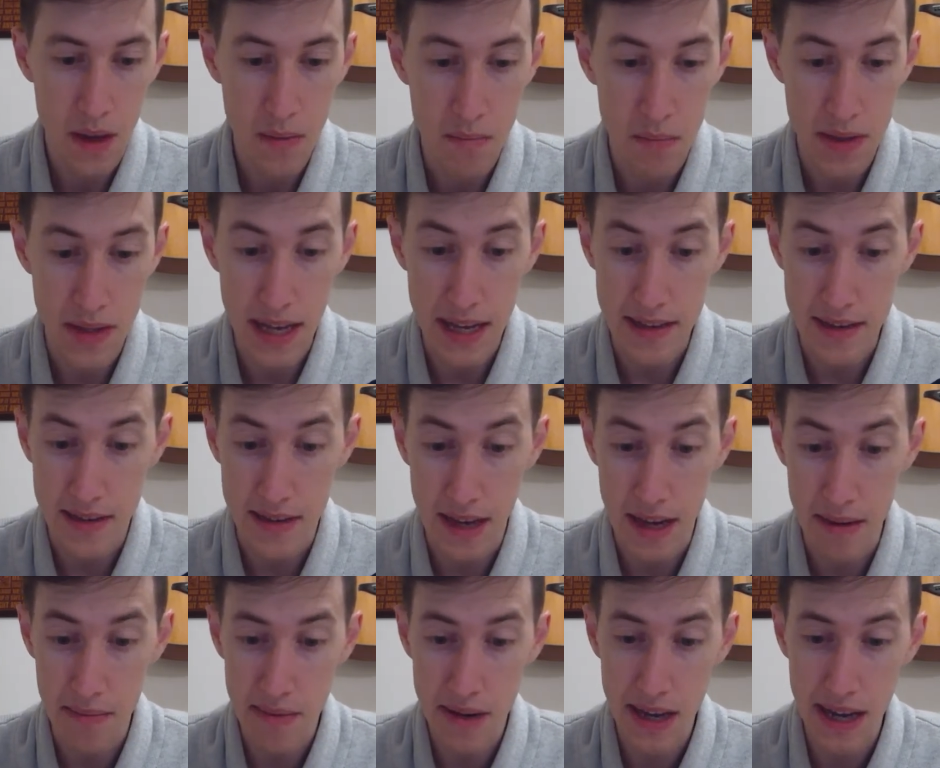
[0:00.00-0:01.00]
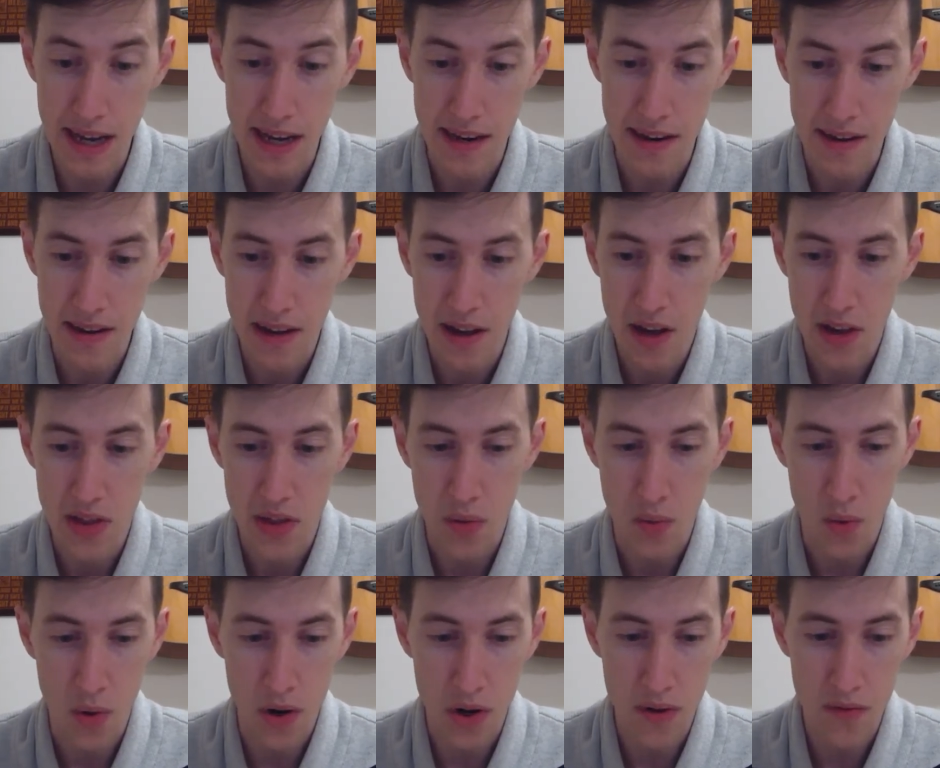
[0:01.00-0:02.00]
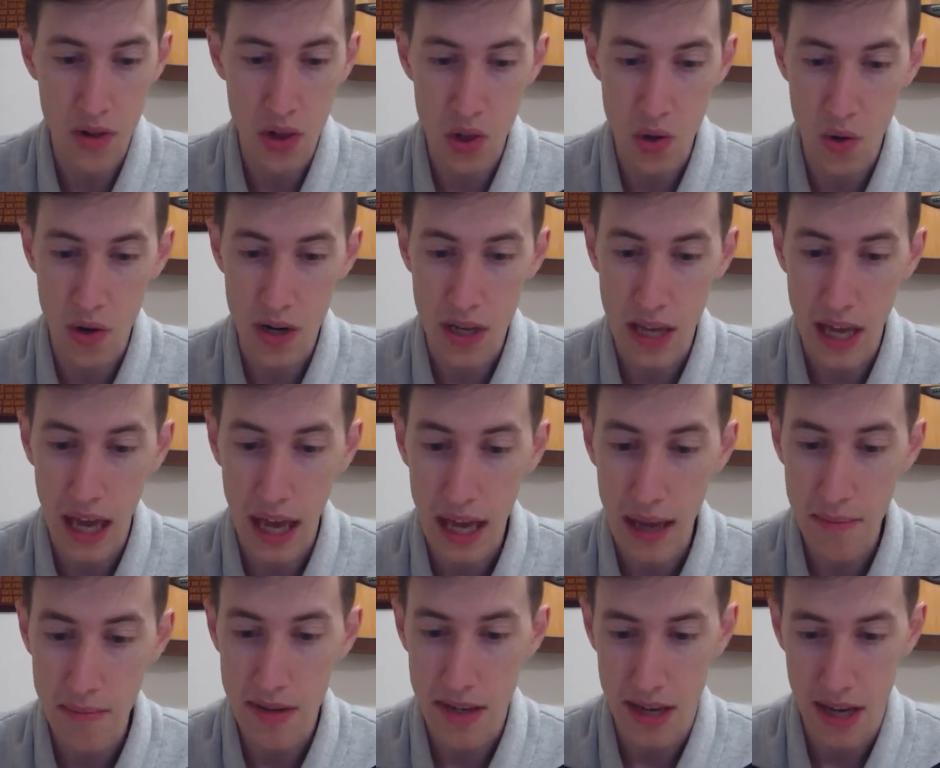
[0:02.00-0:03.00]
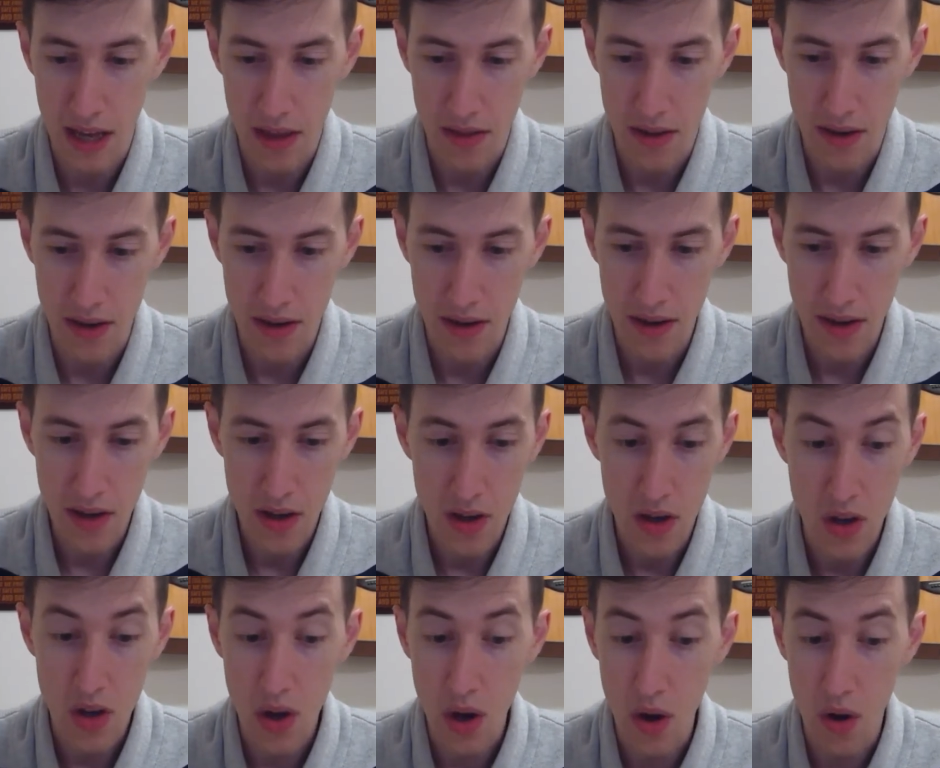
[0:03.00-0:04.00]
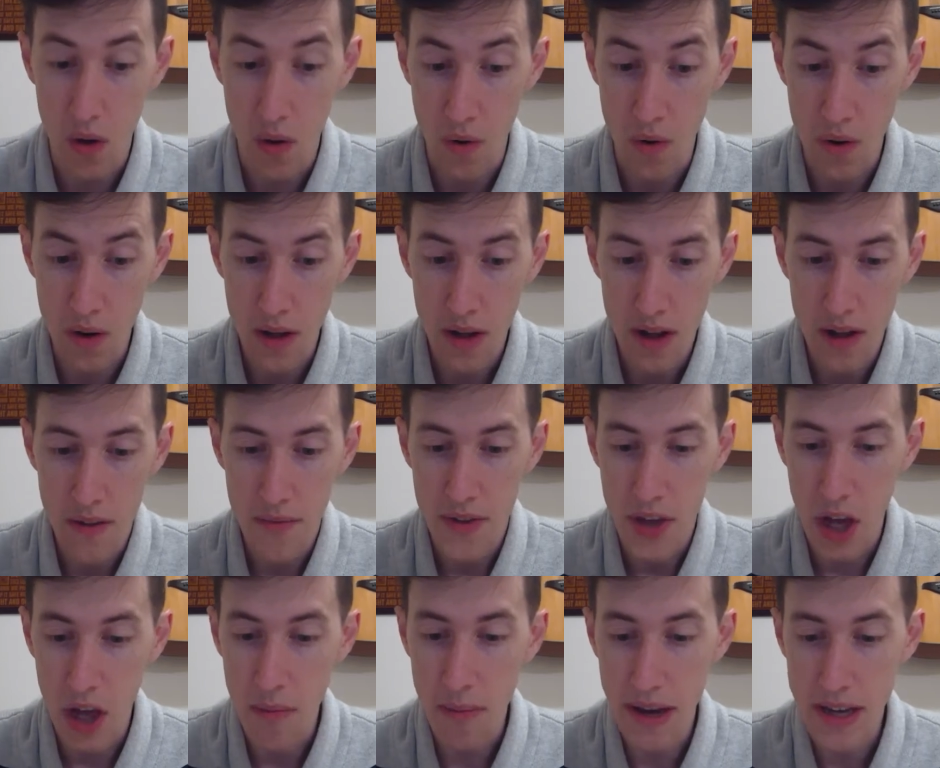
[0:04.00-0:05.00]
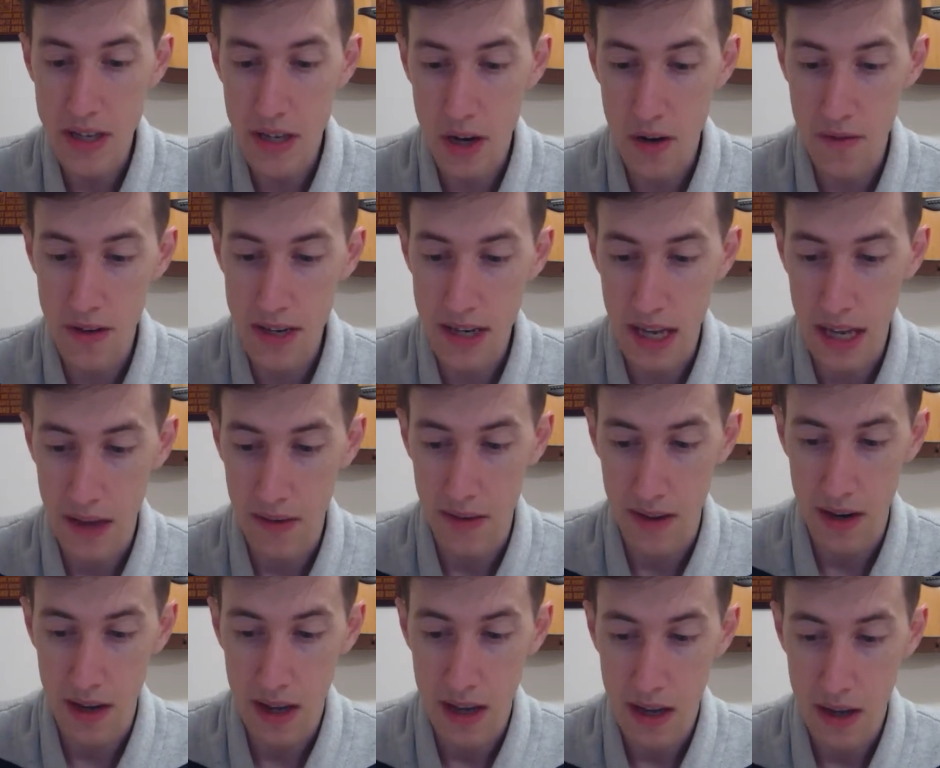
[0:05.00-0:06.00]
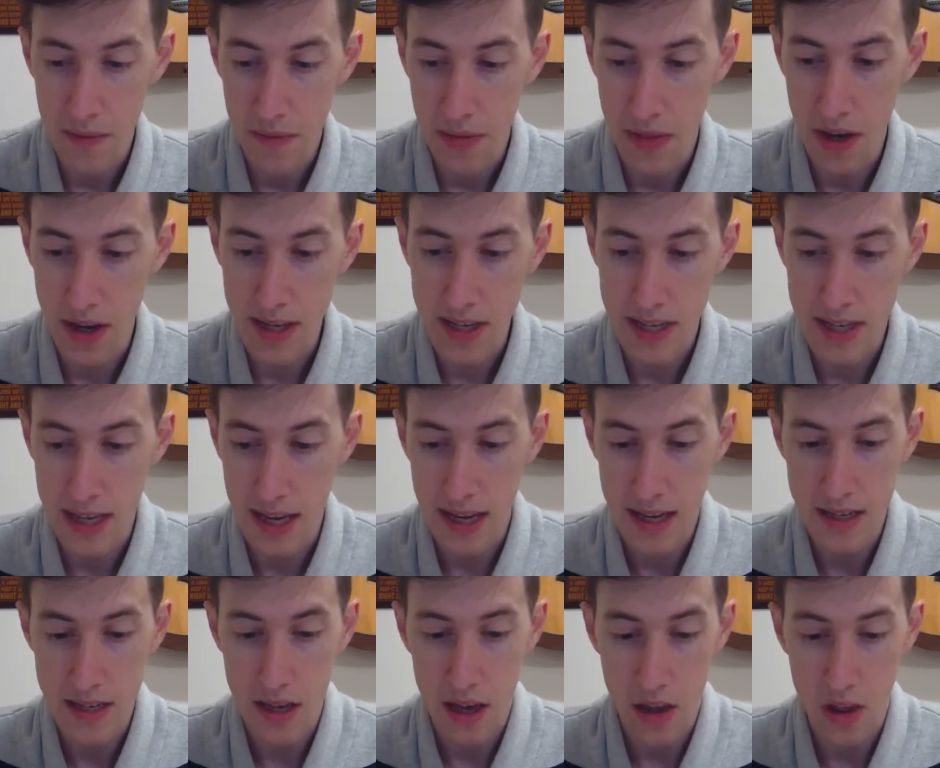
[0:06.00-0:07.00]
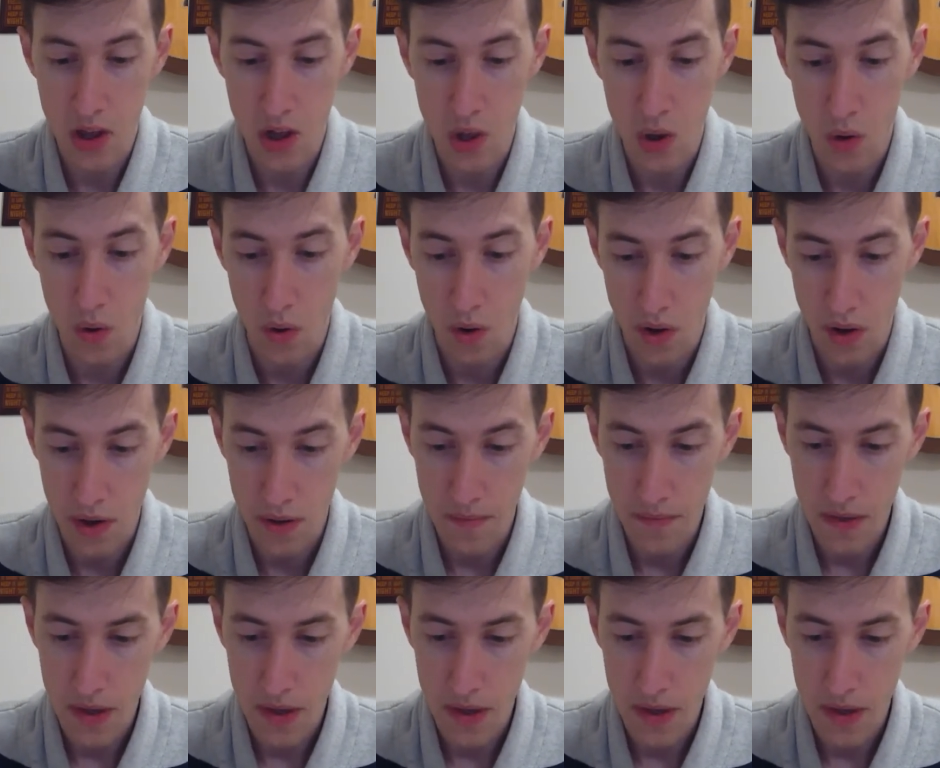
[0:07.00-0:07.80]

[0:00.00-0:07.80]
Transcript: But that same night, the word of the Lord came to Nathan, "Go, tell my servant David, thus says the Lord,